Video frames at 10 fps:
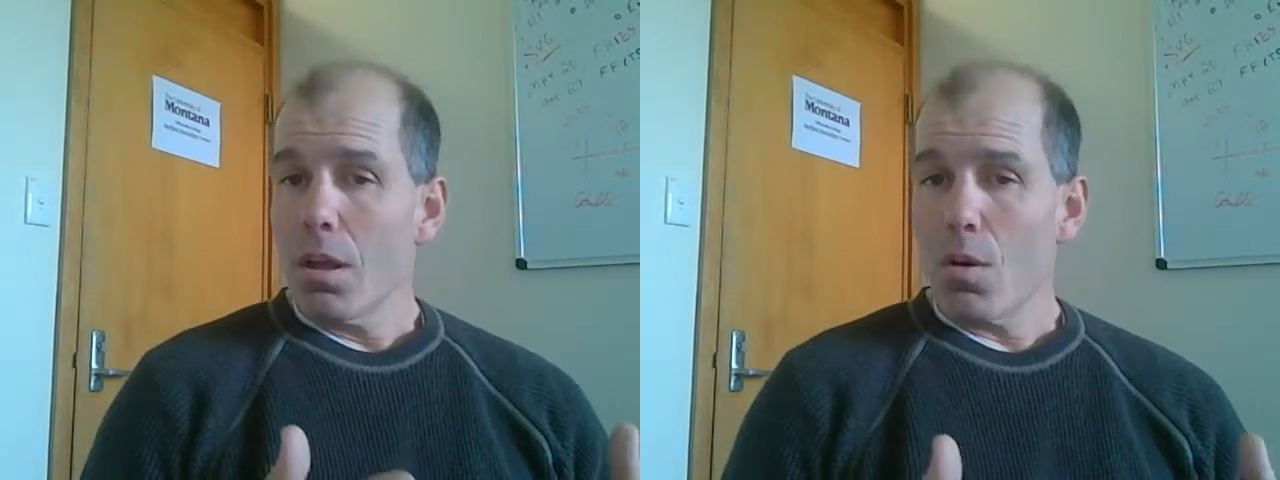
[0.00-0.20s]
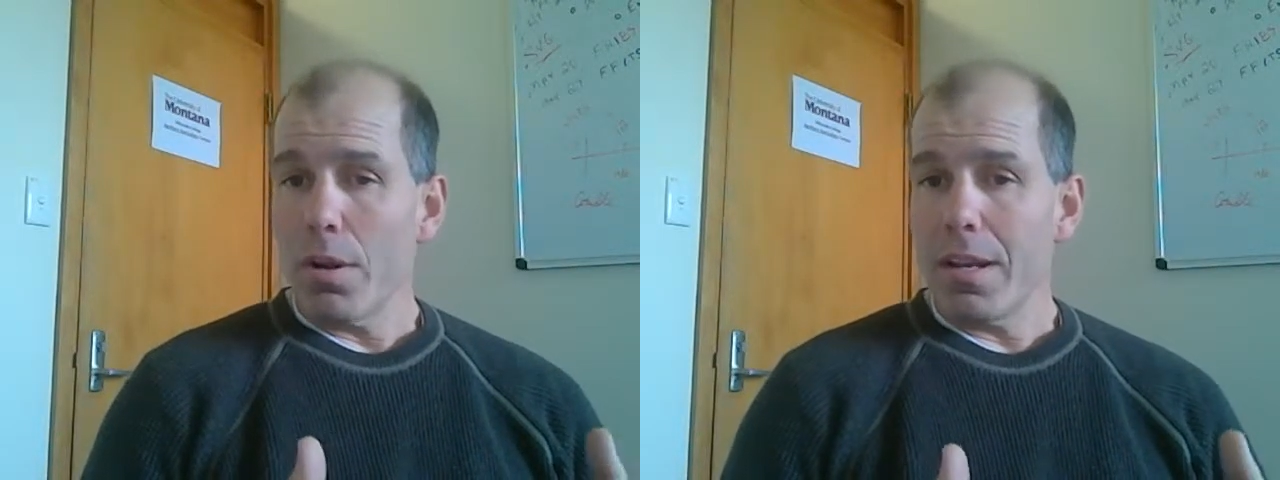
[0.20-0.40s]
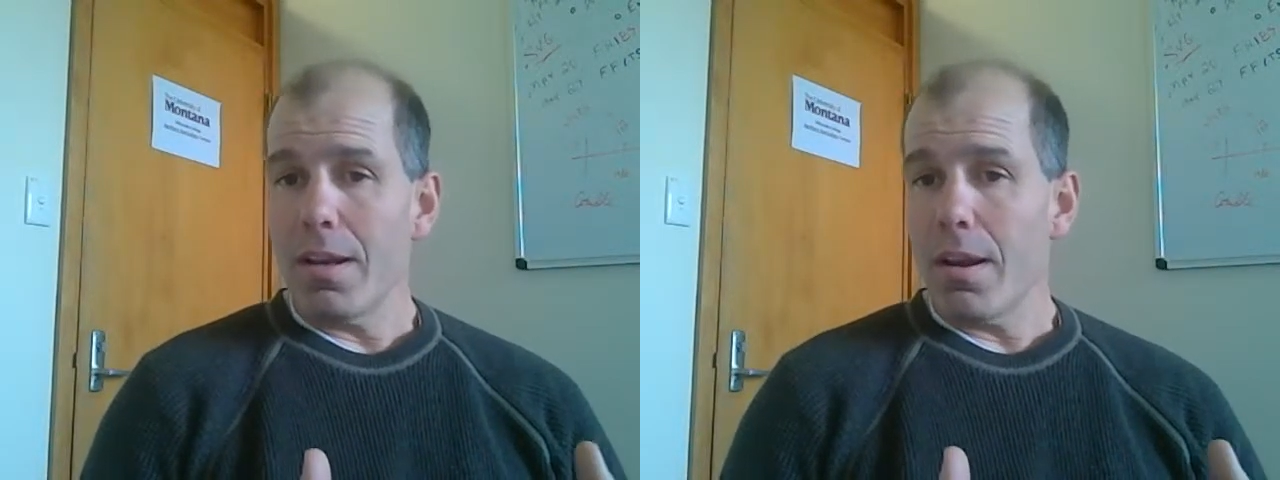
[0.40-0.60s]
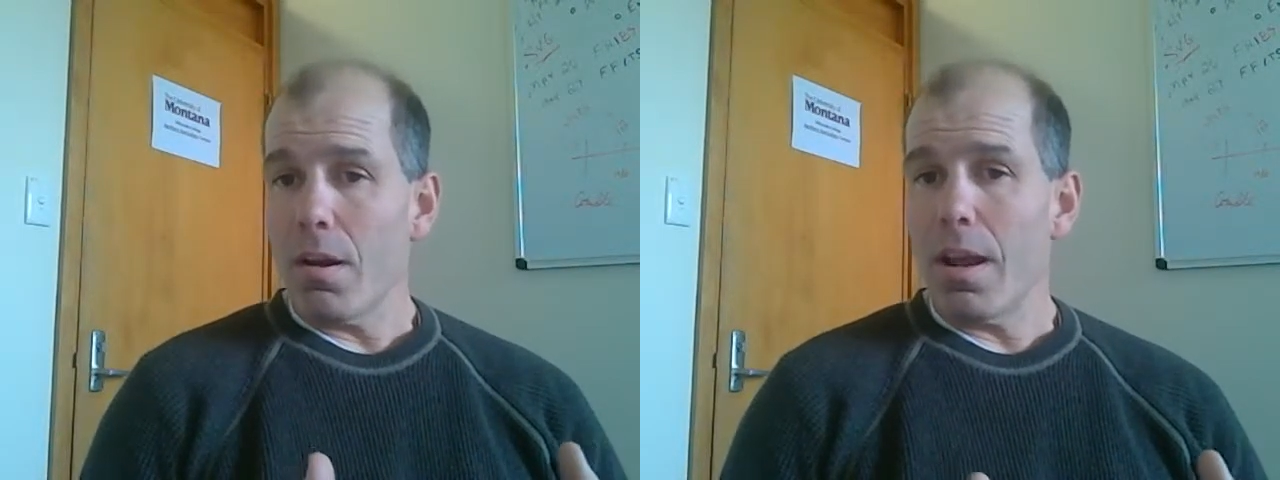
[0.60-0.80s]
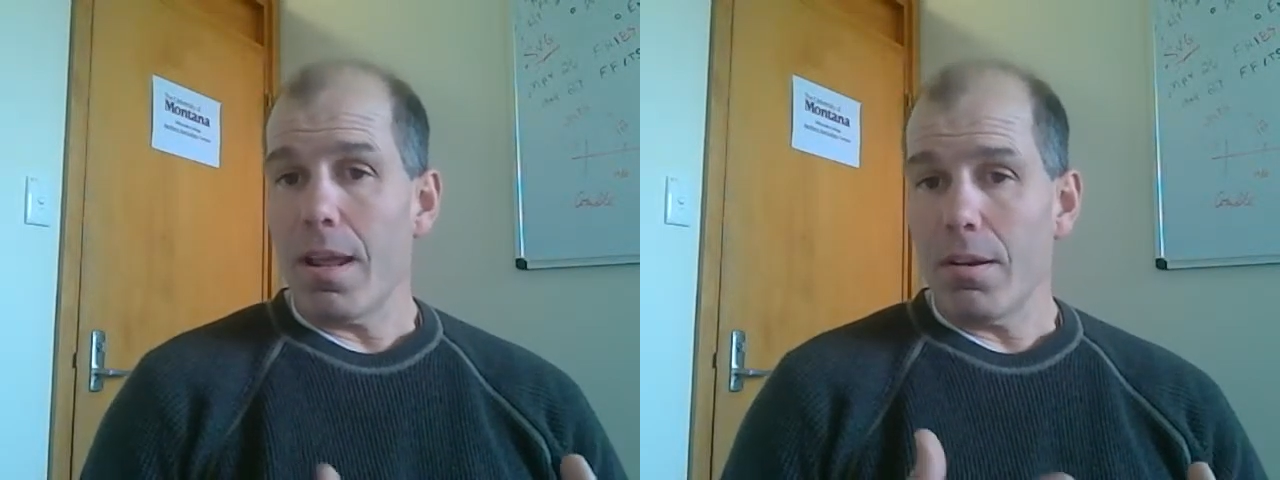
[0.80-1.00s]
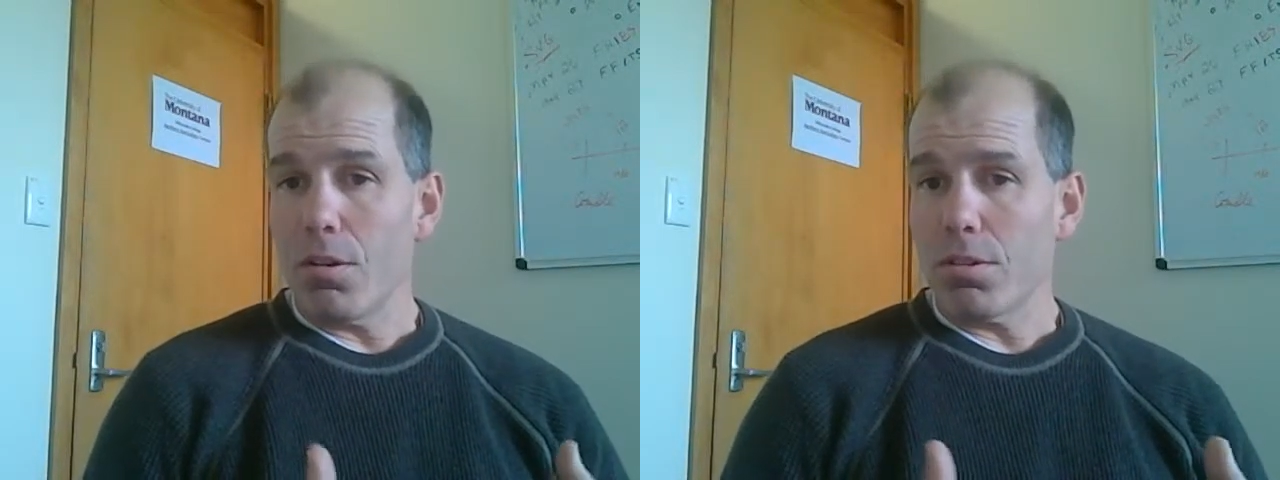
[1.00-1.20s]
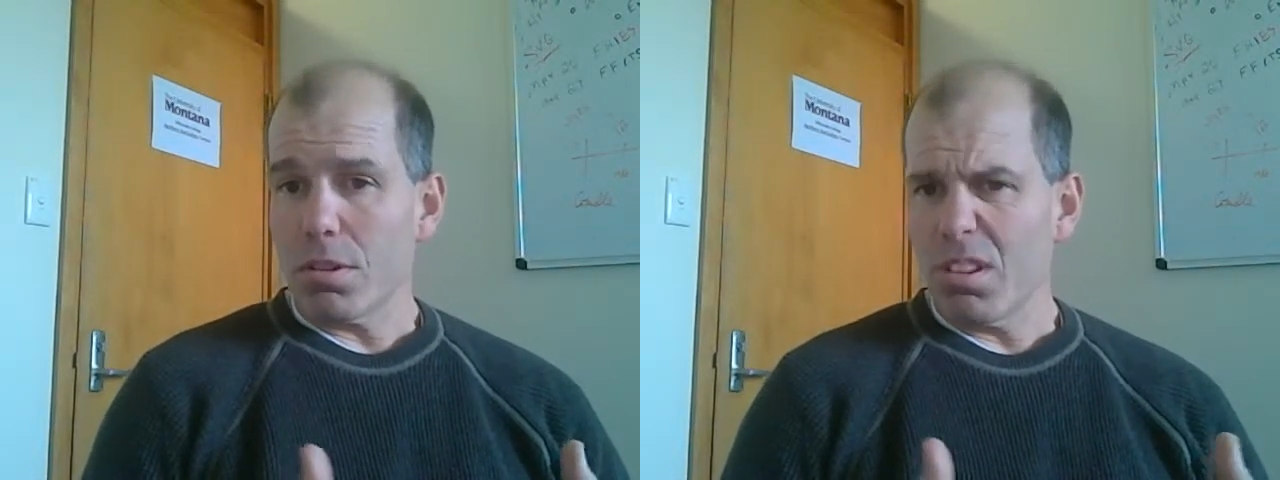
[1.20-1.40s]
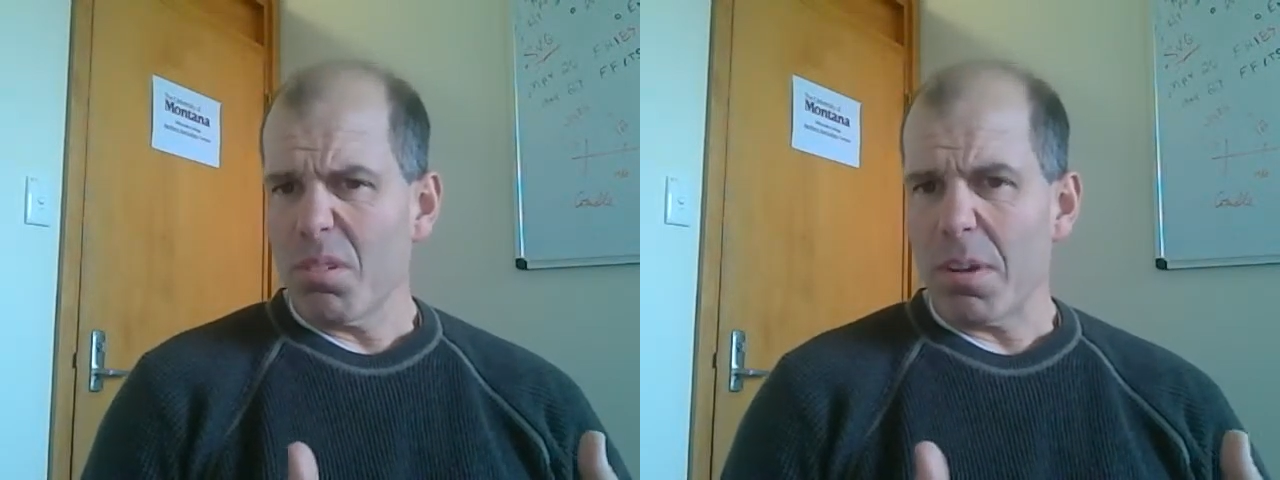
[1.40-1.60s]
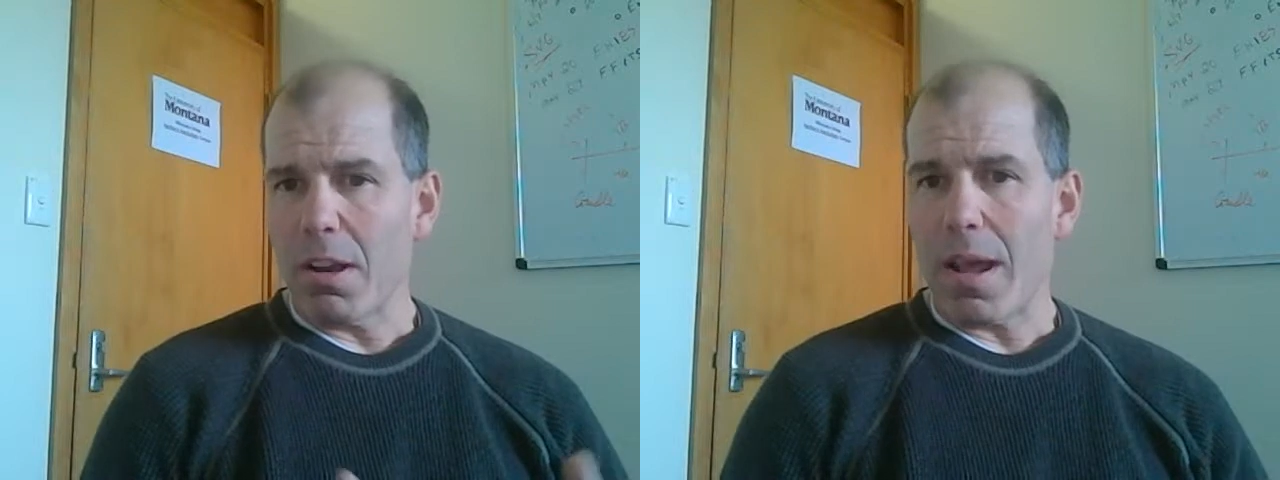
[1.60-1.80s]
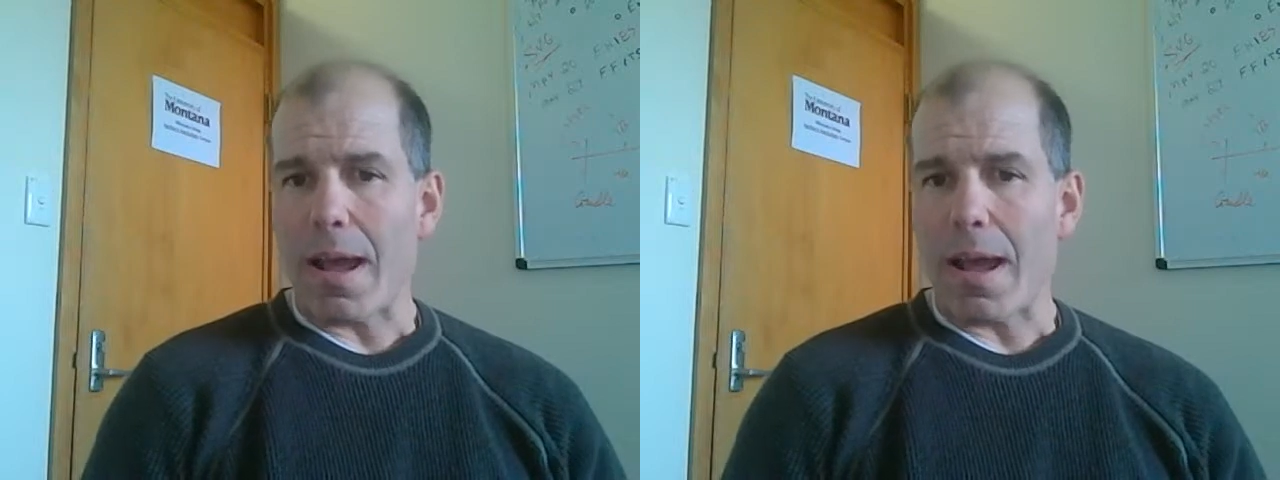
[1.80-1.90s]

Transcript: Go on in there, and there's a little bit of